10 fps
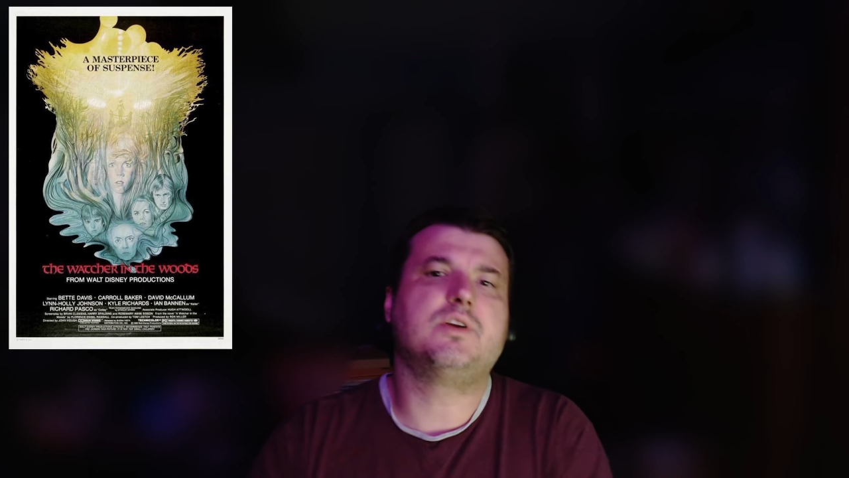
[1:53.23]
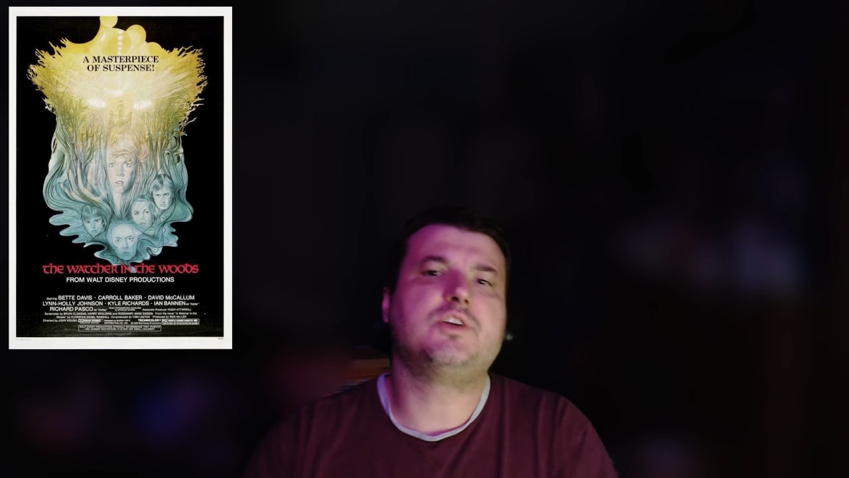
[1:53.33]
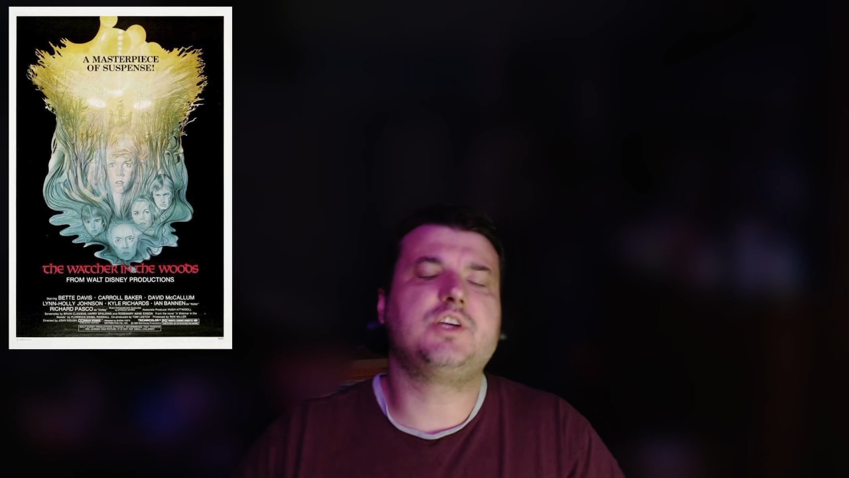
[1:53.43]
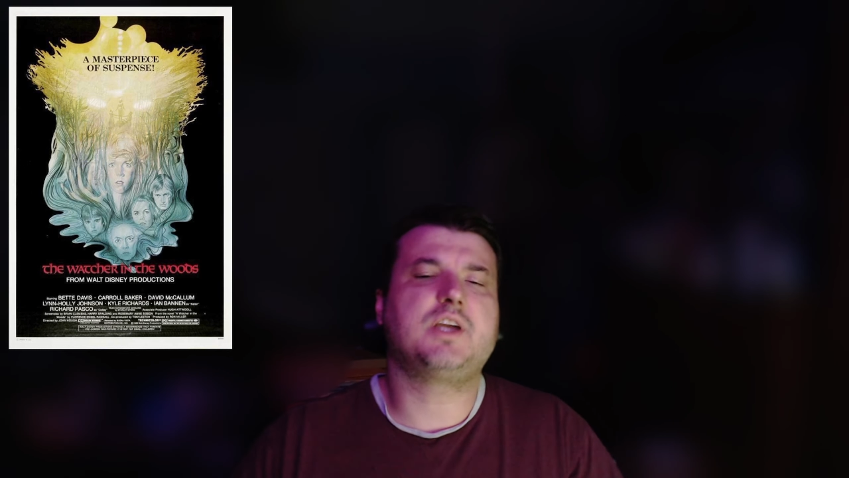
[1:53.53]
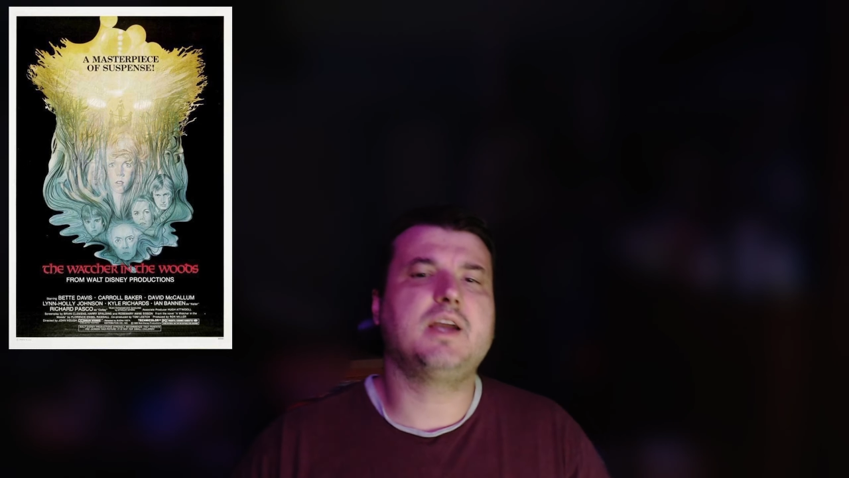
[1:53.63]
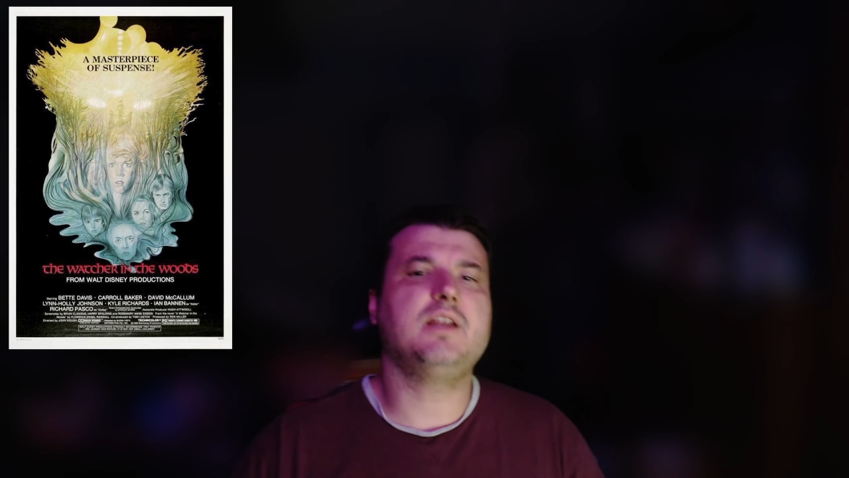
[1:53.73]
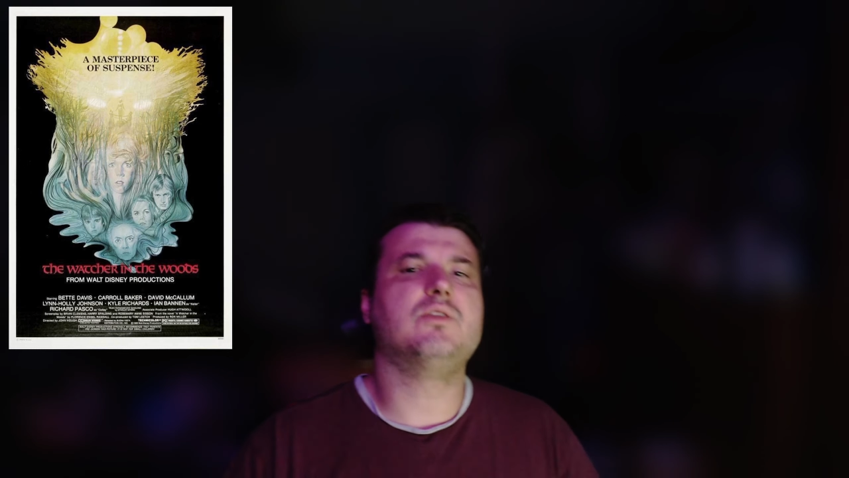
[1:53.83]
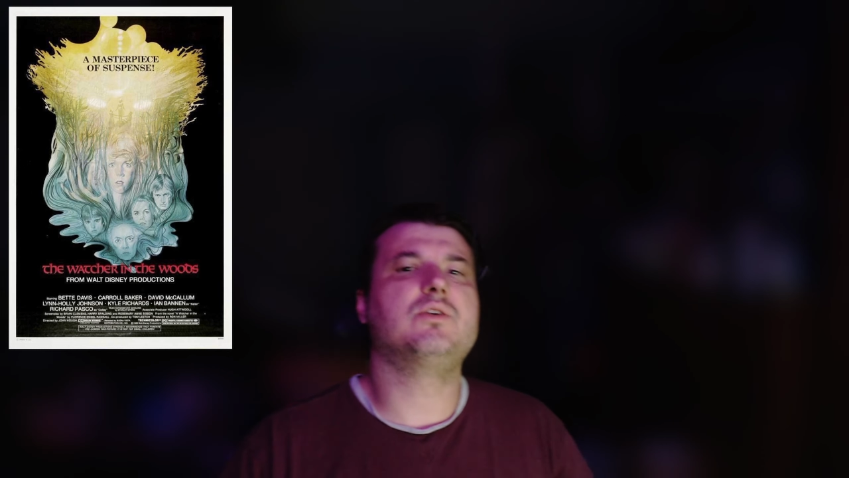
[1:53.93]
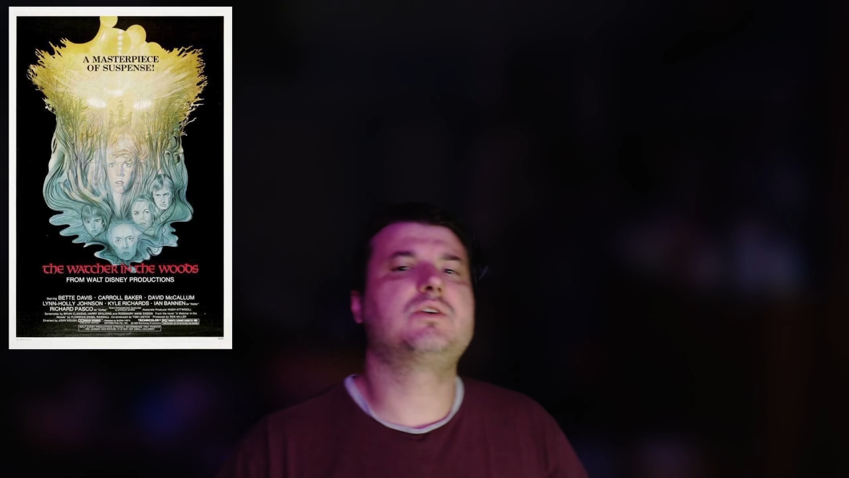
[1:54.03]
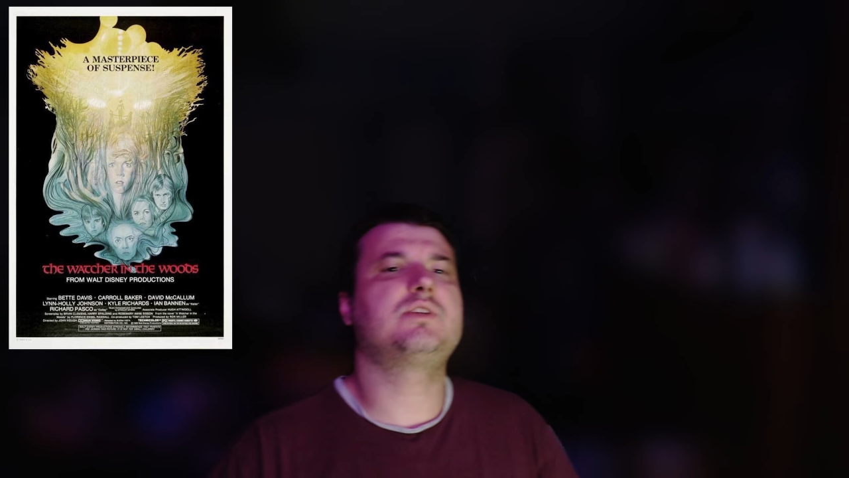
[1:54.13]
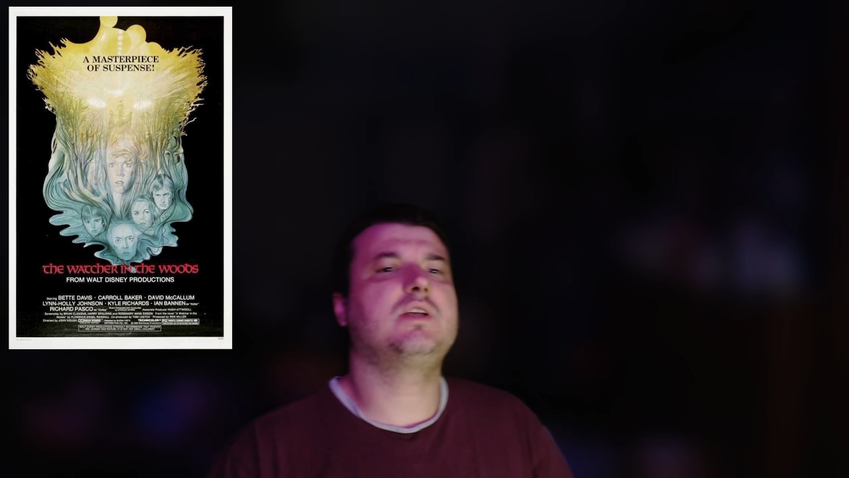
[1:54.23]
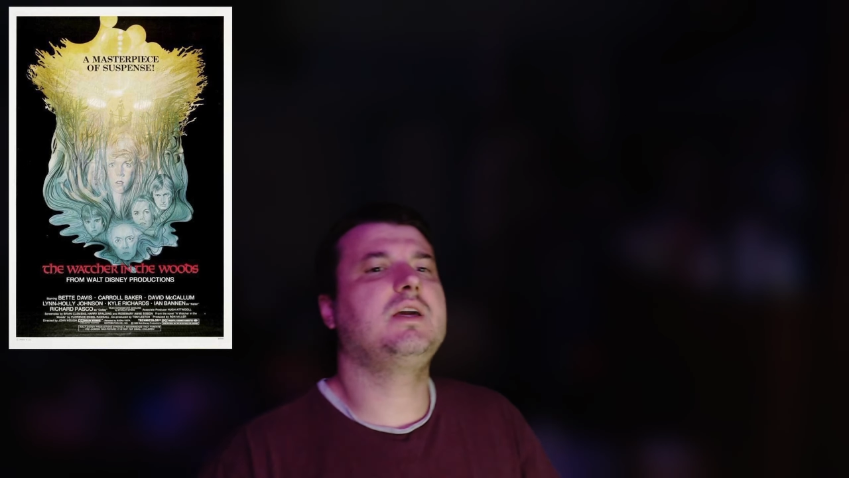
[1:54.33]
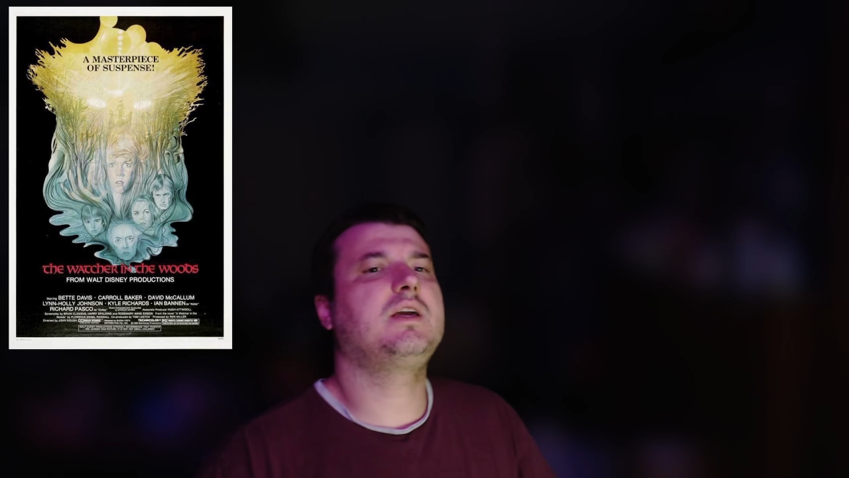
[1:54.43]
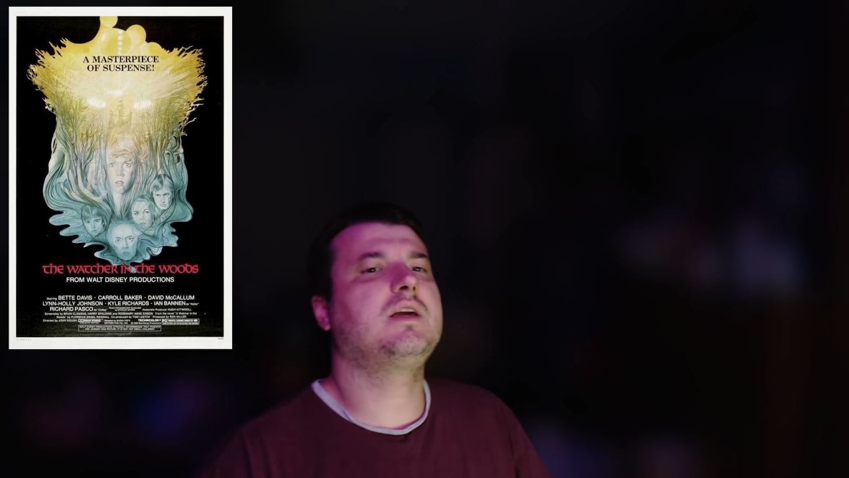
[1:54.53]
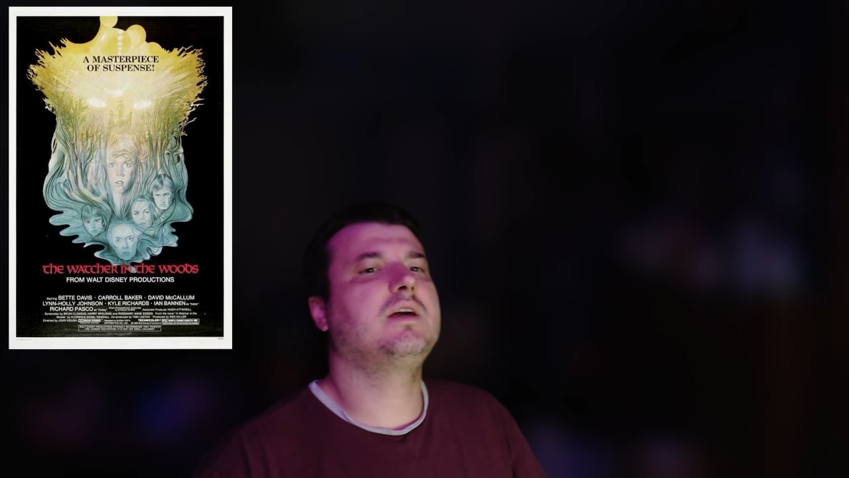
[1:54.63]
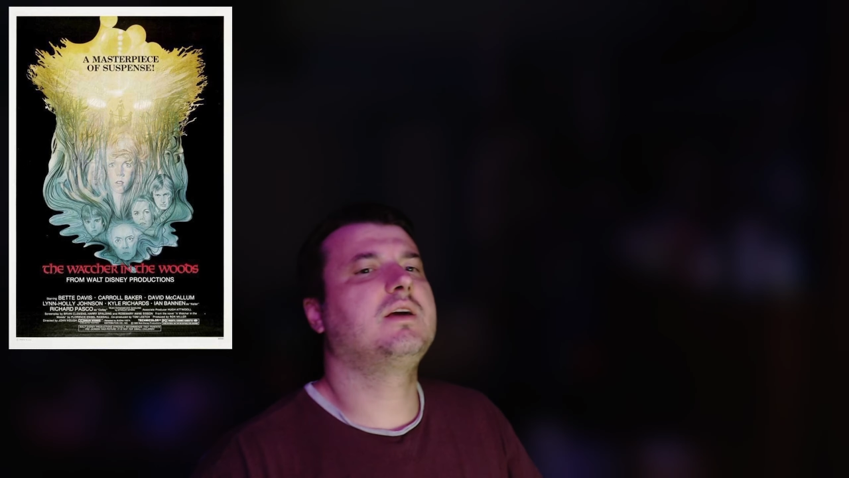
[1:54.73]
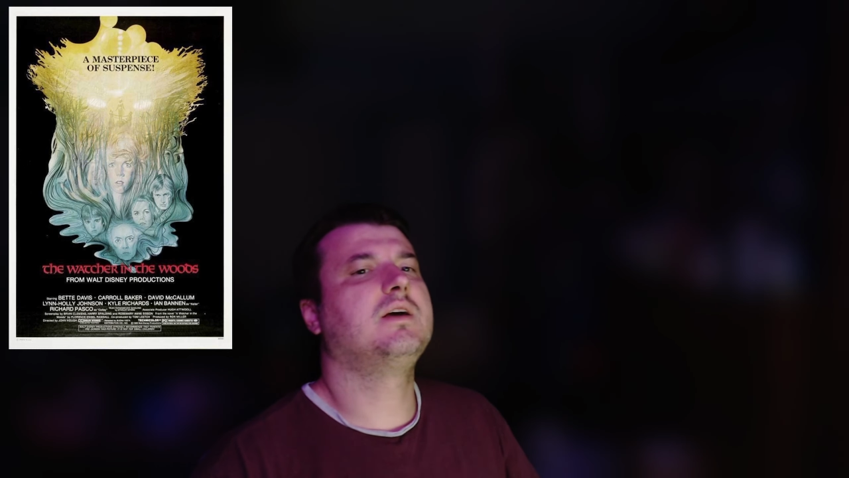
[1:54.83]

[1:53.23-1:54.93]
and she kind of looks like,